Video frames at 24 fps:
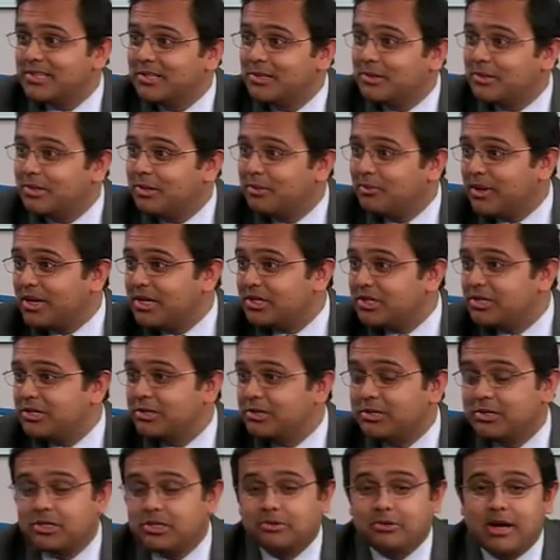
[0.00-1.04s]
The patient you
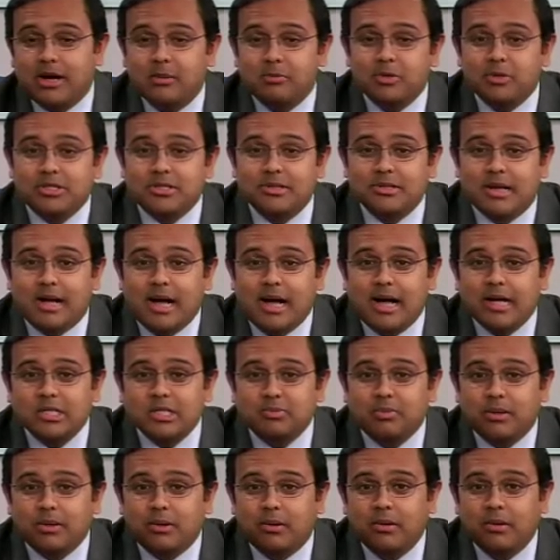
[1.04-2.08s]
described was in the
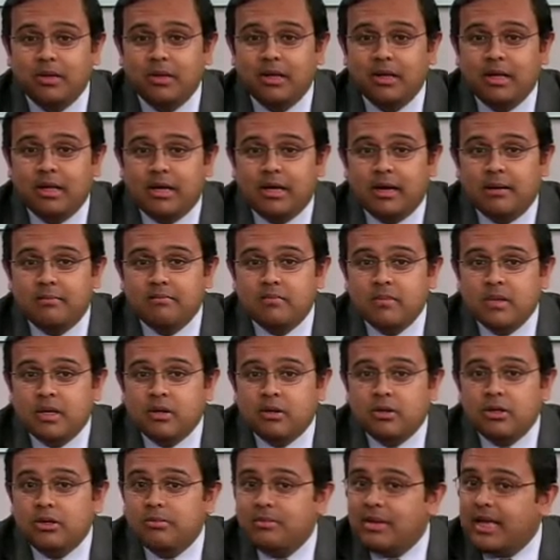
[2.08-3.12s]
hospital.
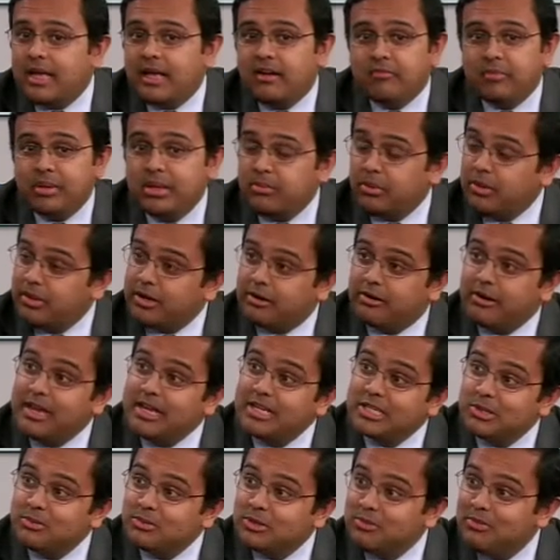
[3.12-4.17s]
You may have people that are
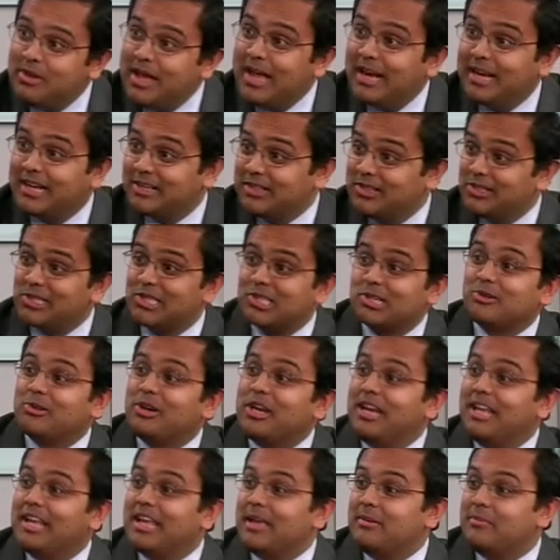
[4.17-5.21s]
asymptomatic. The
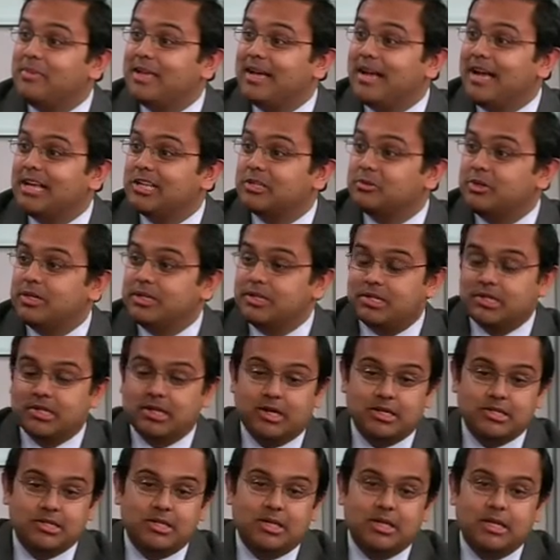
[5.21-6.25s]
screening ABI, as we
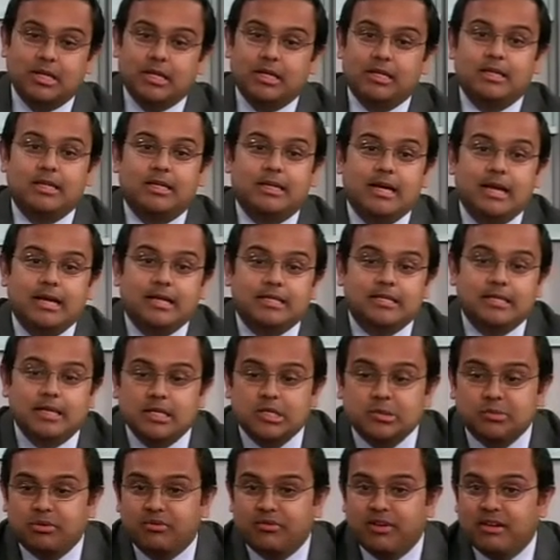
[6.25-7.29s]
discussed, the United
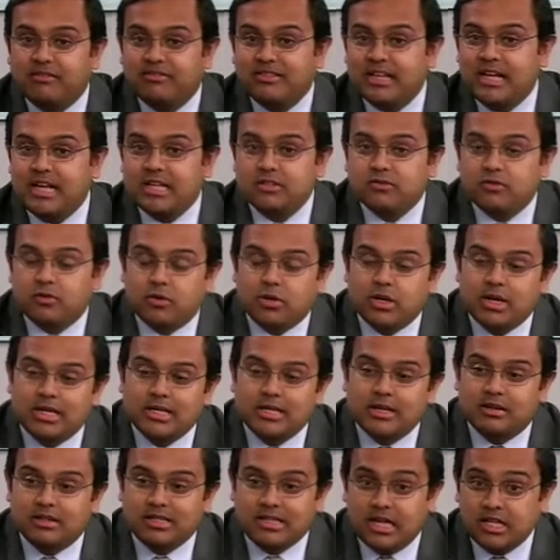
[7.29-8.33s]
States Preventive Task
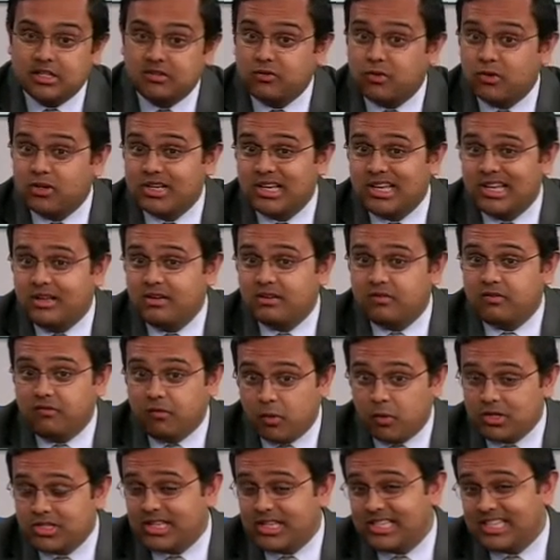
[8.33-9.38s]

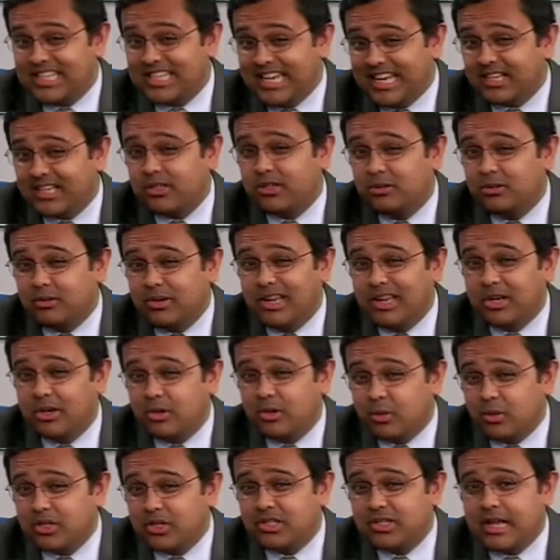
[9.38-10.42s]
Force has yet to
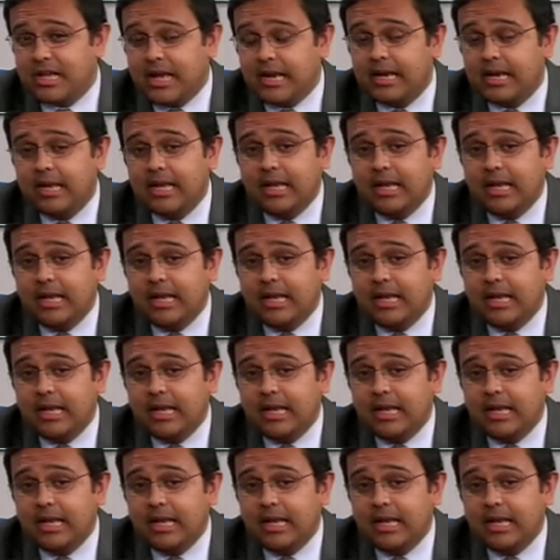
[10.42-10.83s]
endorse that,